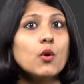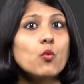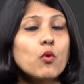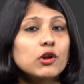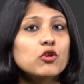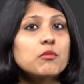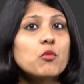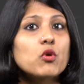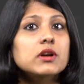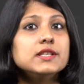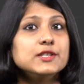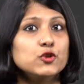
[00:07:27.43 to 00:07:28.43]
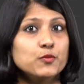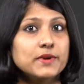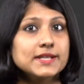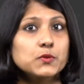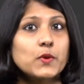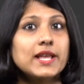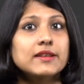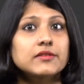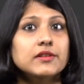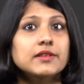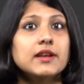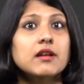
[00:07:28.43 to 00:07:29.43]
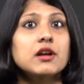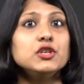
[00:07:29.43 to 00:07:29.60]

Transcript: one or more consumers where there are